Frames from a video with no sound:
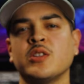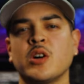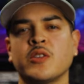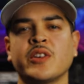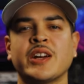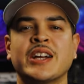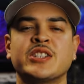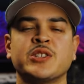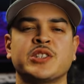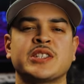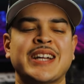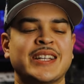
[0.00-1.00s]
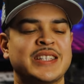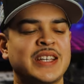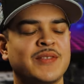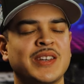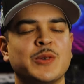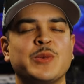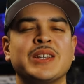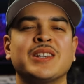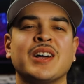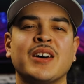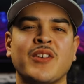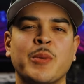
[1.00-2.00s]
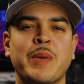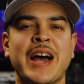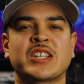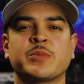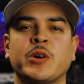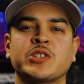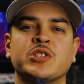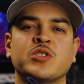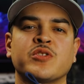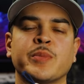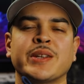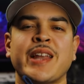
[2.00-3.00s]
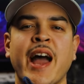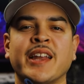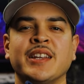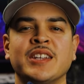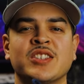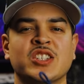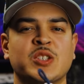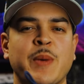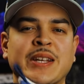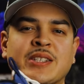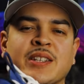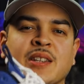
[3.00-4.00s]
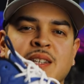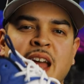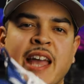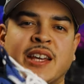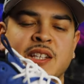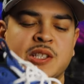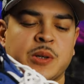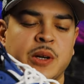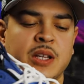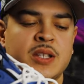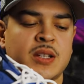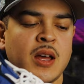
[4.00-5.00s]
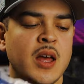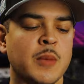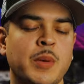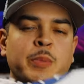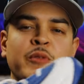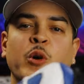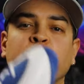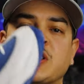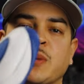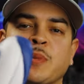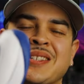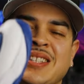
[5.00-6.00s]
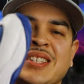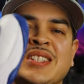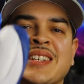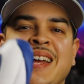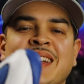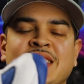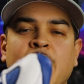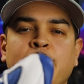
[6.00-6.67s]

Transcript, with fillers: you know over here at Shoot Your Shot TV, we love our basketball shoes from the 90s, especially the Nike joints. But before we jump into today's